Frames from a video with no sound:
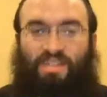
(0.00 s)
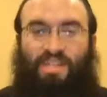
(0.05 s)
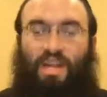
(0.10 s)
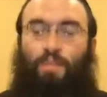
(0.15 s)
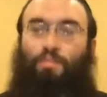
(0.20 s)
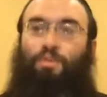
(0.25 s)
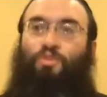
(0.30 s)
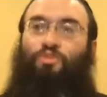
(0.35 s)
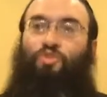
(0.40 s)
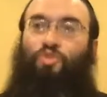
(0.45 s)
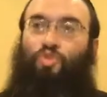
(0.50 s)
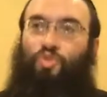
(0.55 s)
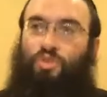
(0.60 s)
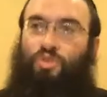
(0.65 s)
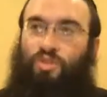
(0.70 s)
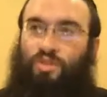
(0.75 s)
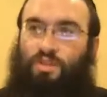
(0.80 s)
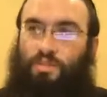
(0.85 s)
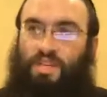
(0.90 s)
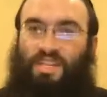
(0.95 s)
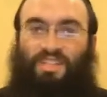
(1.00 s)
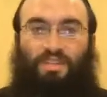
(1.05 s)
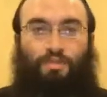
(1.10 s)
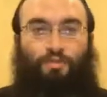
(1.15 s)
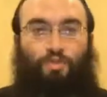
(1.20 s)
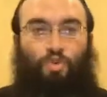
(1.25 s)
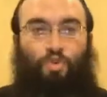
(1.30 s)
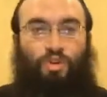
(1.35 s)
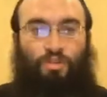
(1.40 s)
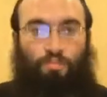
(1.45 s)
It's an opportunity
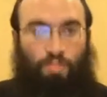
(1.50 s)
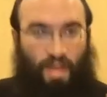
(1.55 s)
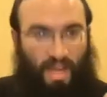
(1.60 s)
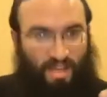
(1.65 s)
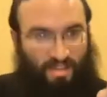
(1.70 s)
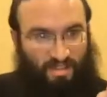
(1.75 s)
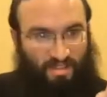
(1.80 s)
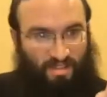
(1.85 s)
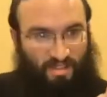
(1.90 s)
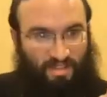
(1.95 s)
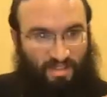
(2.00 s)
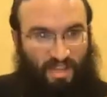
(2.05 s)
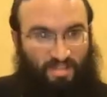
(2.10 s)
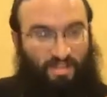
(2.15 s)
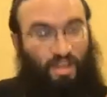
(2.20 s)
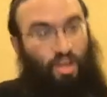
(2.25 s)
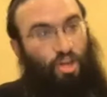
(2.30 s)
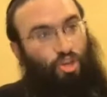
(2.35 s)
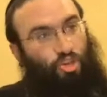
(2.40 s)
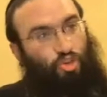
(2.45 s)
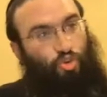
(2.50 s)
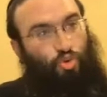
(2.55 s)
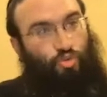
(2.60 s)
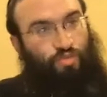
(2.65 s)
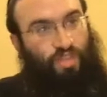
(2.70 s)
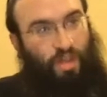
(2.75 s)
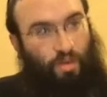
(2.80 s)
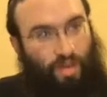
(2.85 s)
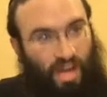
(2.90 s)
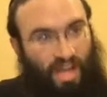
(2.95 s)
because if you can pass this test,
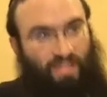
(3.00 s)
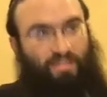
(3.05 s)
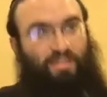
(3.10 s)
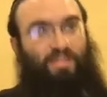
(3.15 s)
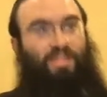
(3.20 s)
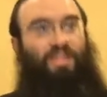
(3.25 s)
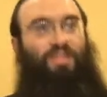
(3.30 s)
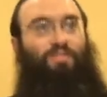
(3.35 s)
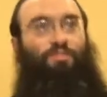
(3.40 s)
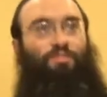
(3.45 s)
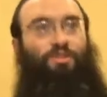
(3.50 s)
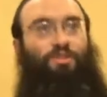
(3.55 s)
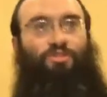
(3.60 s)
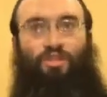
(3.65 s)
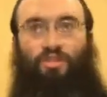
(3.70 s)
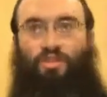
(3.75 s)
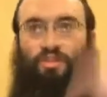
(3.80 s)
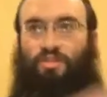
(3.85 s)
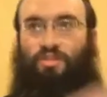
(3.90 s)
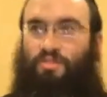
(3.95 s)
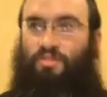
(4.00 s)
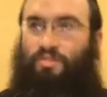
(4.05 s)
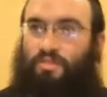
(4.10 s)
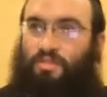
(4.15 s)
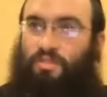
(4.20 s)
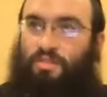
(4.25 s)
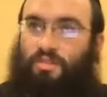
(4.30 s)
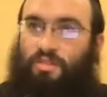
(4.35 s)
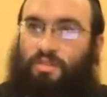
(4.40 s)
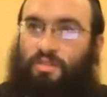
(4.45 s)
you have now got to the next madriga.